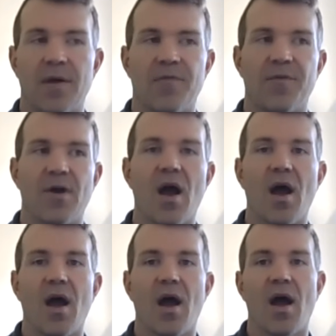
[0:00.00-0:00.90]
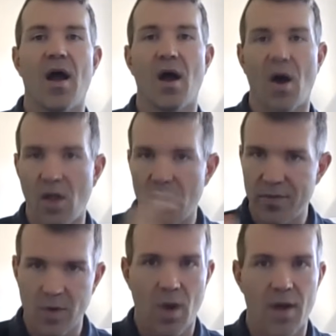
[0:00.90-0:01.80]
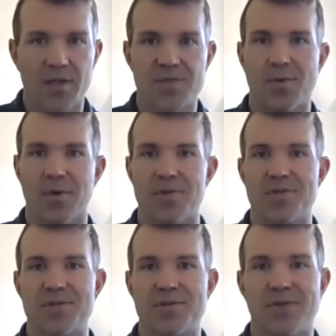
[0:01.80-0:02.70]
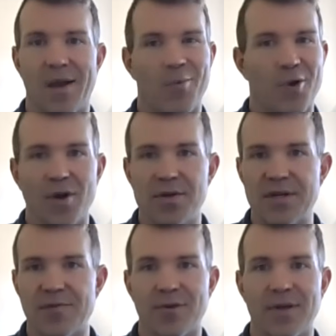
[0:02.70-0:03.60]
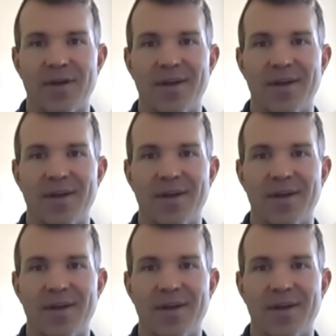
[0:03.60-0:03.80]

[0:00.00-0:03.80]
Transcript: For all of aquatic sports, and we're no different.